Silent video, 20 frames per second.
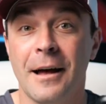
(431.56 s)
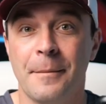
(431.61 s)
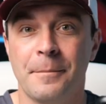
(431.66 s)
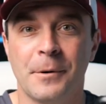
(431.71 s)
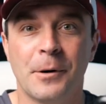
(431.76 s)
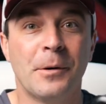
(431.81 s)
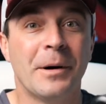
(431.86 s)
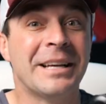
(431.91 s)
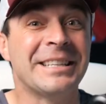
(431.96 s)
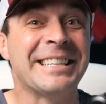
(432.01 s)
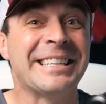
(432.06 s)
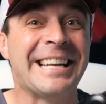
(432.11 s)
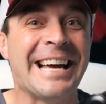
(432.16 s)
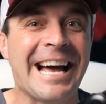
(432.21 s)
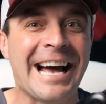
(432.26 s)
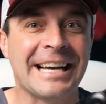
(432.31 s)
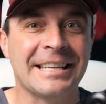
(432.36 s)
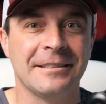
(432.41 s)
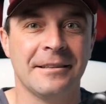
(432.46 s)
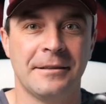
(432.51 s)
Cut Pro has an
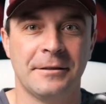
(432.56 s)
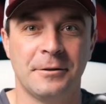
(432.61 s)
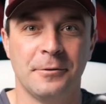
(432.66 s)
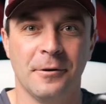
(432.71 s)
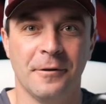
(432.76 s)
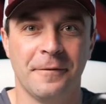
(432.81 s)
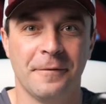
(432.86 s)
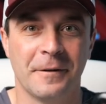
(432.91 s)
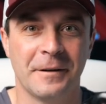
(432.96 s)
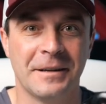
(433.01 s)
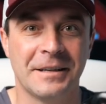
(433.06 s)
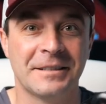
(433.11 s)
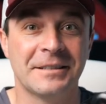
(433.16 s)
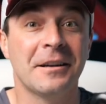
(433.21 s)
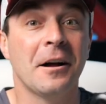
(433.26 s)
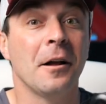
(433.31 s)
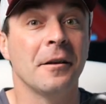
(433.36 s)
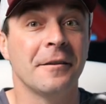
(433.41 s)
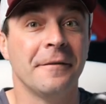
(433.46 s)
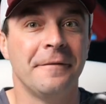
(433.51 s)
excellent tool for this
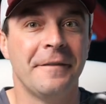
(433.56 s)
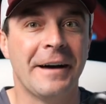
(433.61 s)
called the